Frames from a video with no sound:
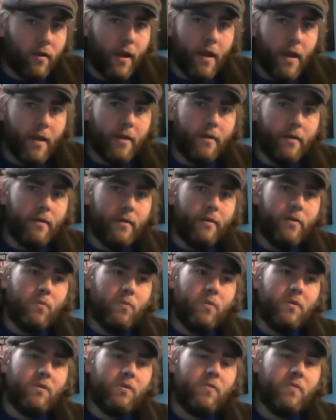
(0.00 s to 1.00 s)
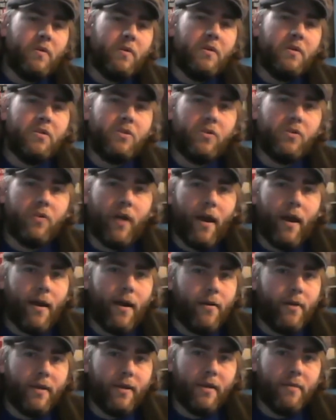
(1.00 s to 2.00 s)
and wasn't really sure
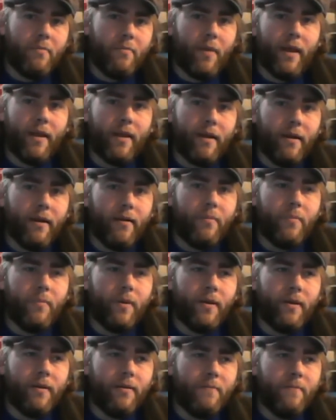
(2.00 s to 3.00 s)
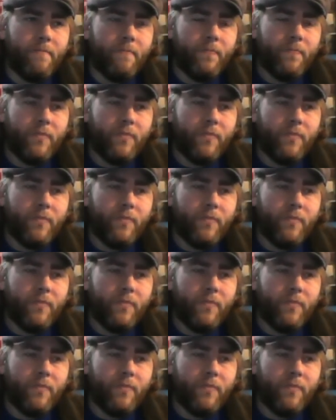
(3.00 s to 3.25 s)
how to get back up and